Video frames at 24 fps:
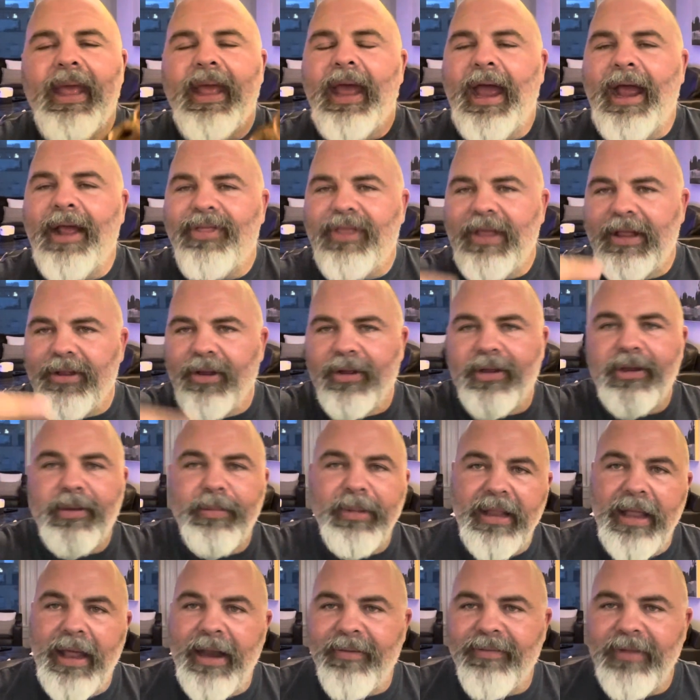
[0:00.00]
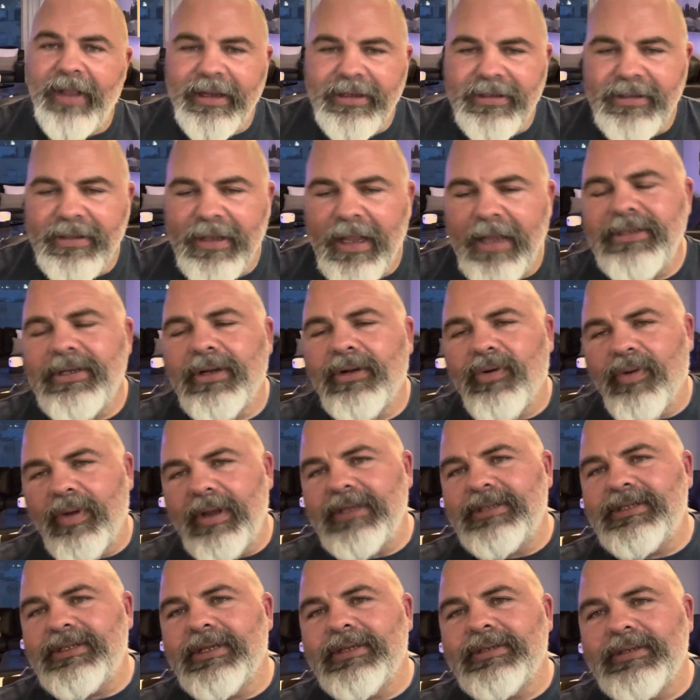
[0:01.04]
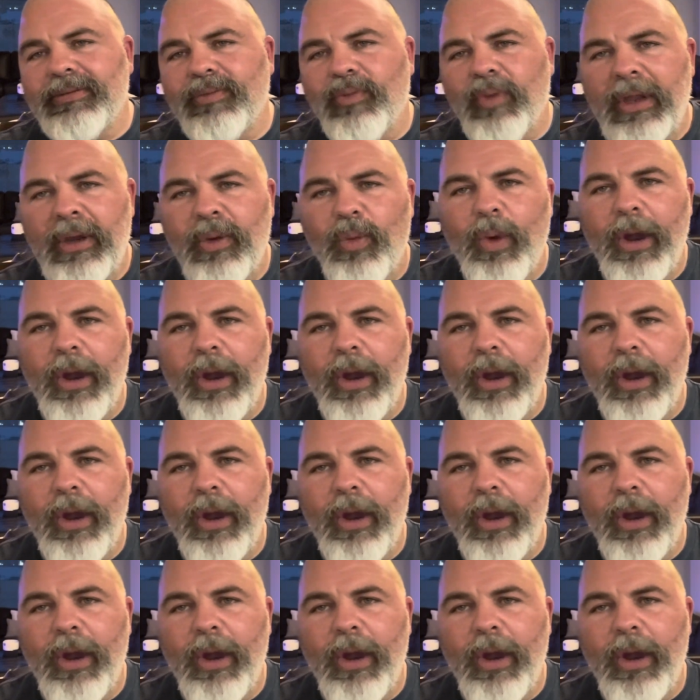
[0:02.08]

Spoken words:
I think there are going to be a lot of like nice little creases and